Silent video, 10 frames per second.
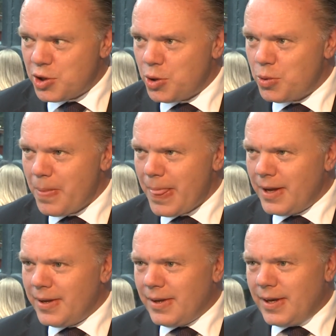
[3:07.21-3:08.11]
So
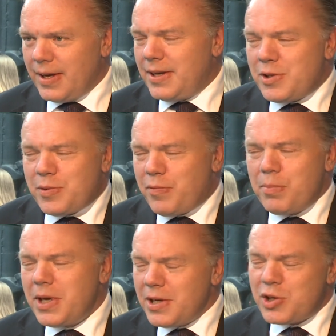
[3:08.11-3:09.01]
it is,
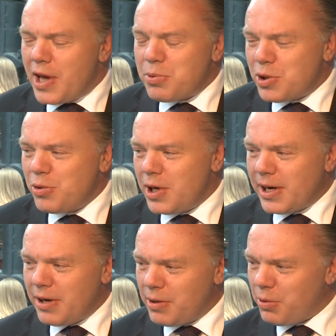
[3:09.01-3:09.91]
for me, it is absolutely
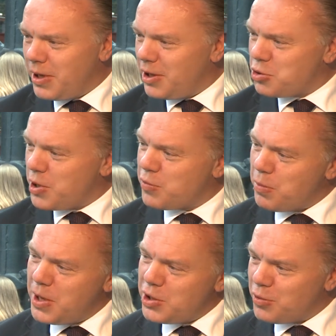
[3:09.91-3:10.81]
clear that we're in a
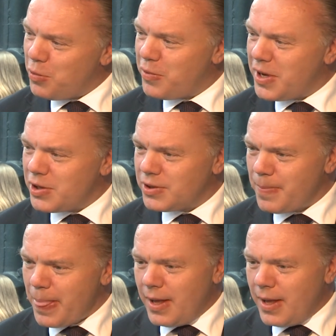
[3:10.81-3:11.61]
transformational phase.